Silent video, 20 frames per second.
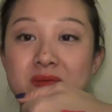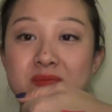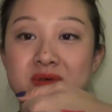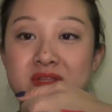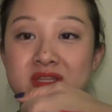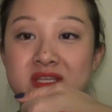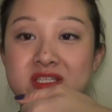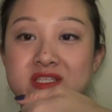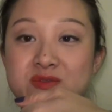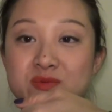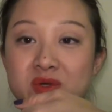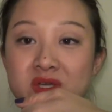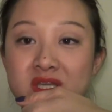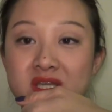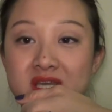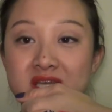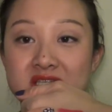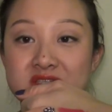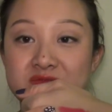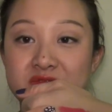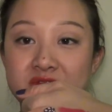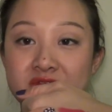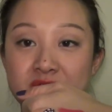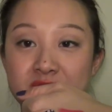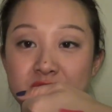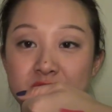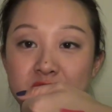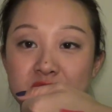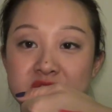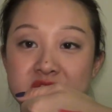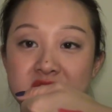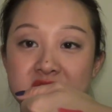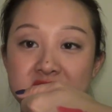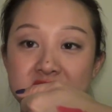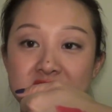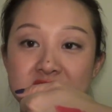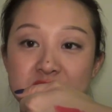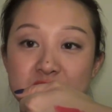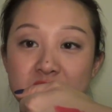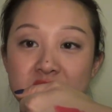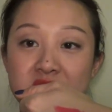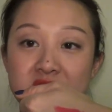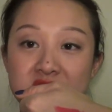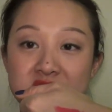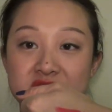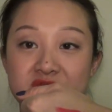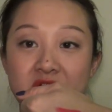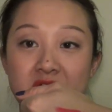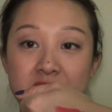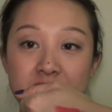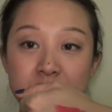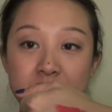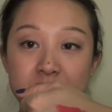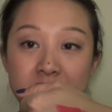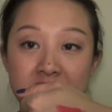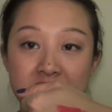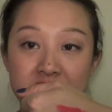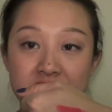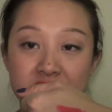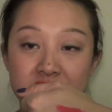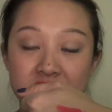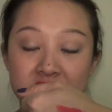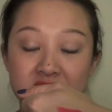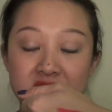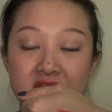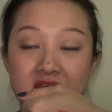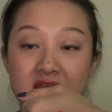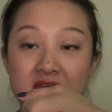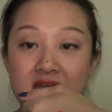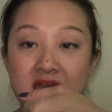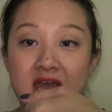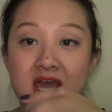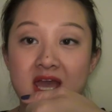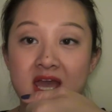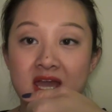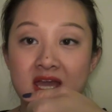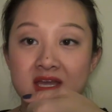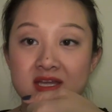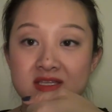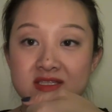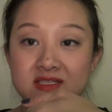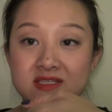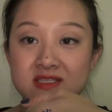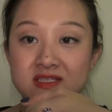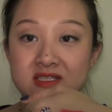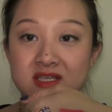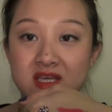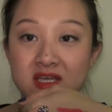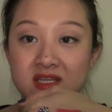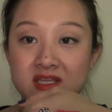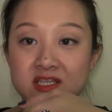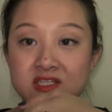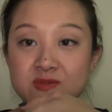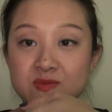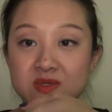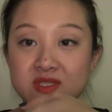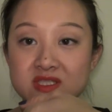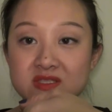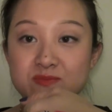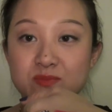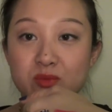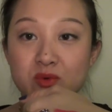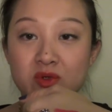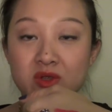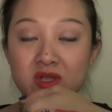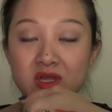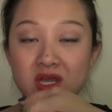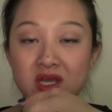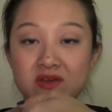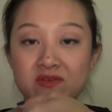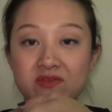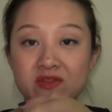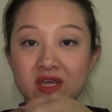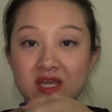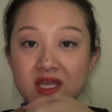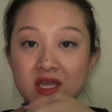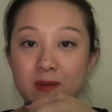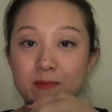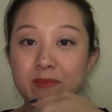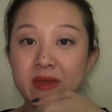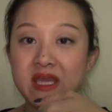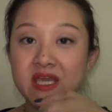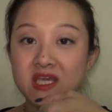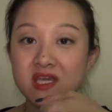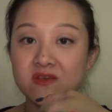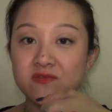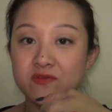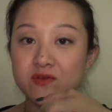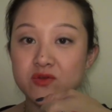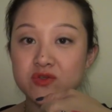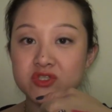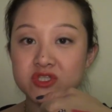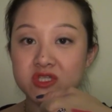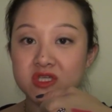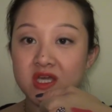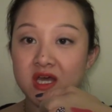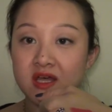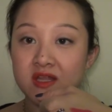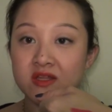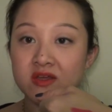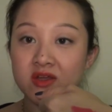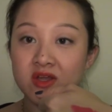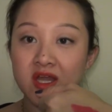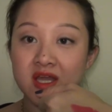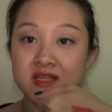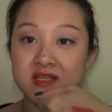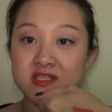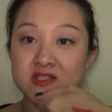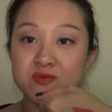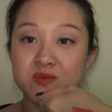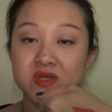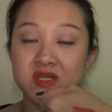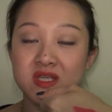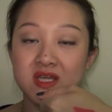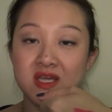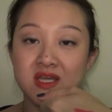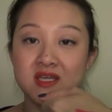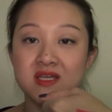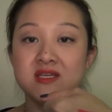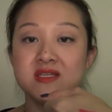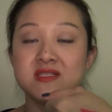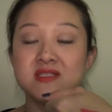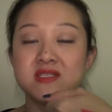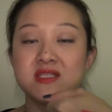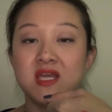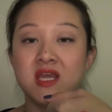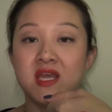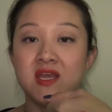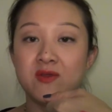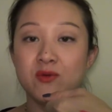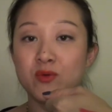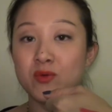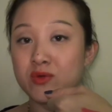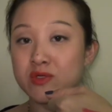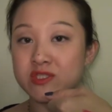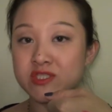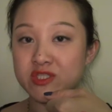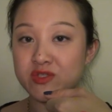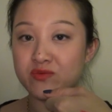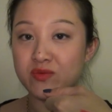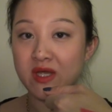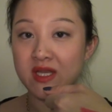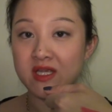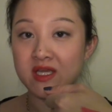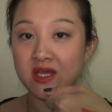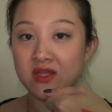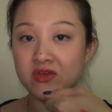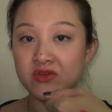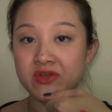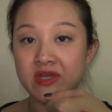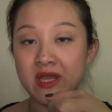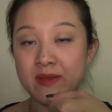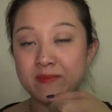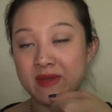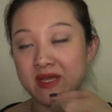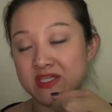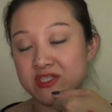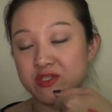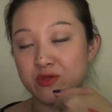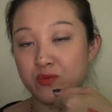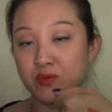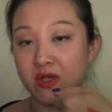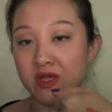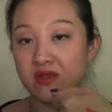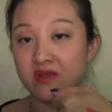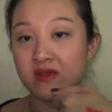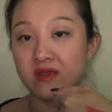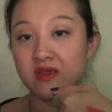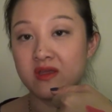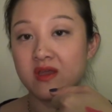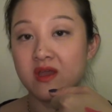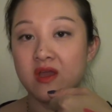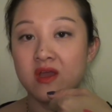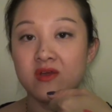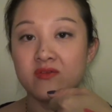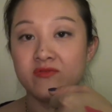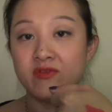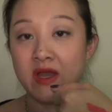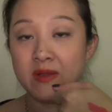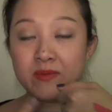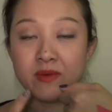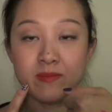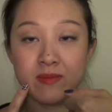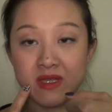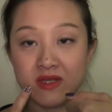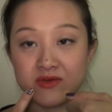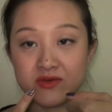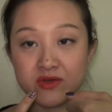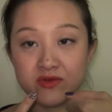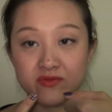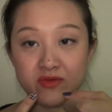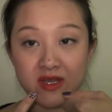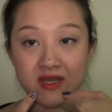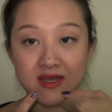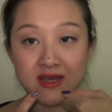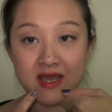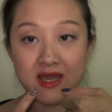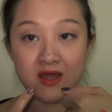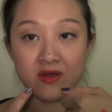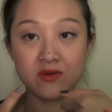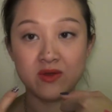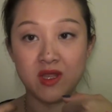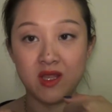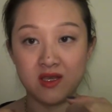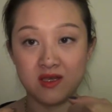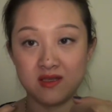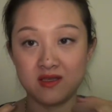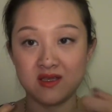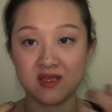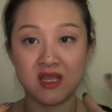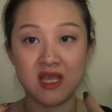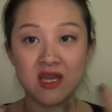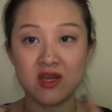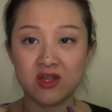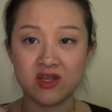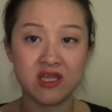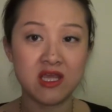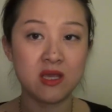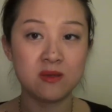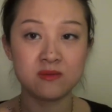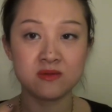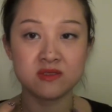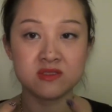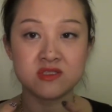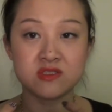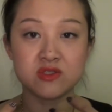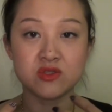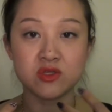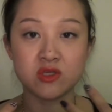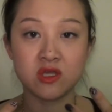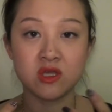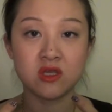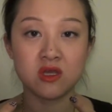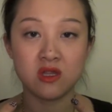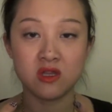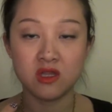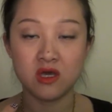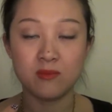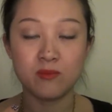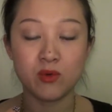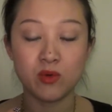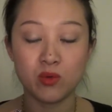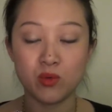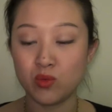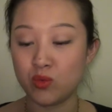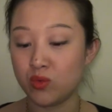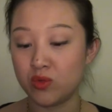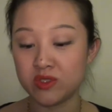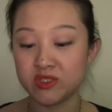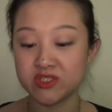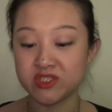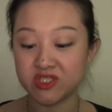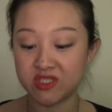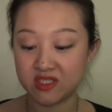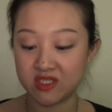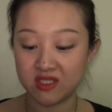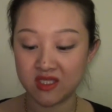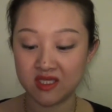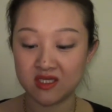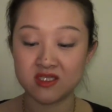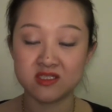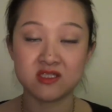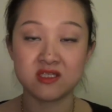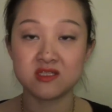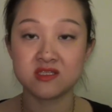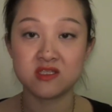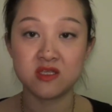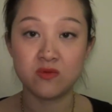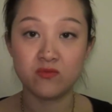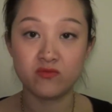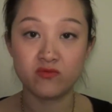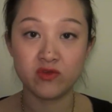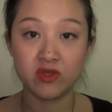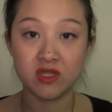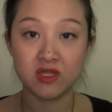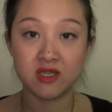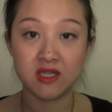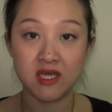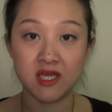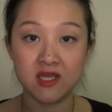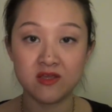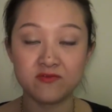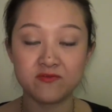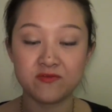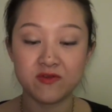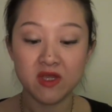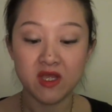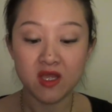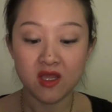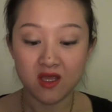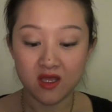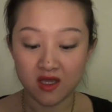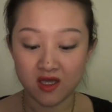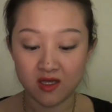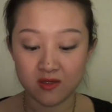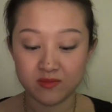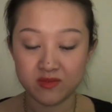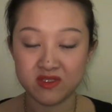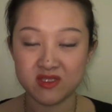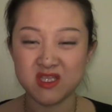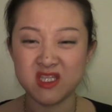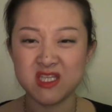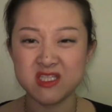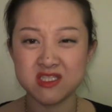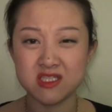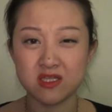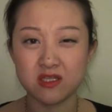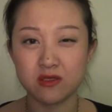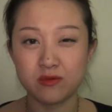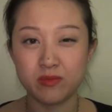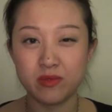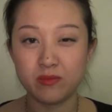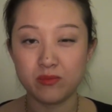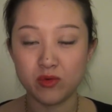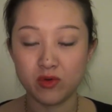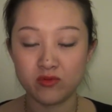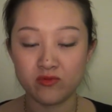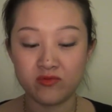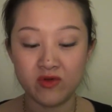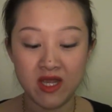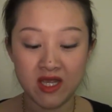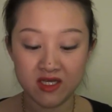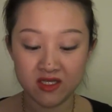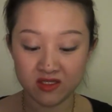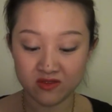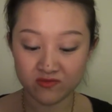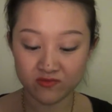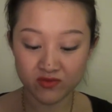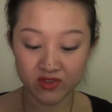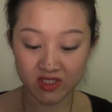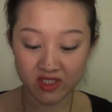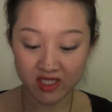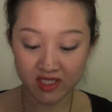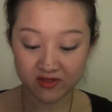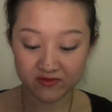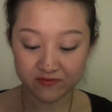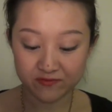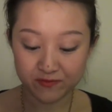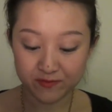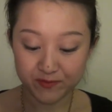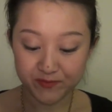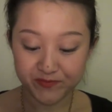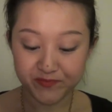but this one is Vivid Rose and this one is Vibrant Mandarin, and this one's more of like a pinky fuchsia color and this one is a orangey red color. I'm actually wearing Vibrant Mandarin right now, and again on camera it's looking a lot more orange than it does in real life. It leans a little bit more red in real life,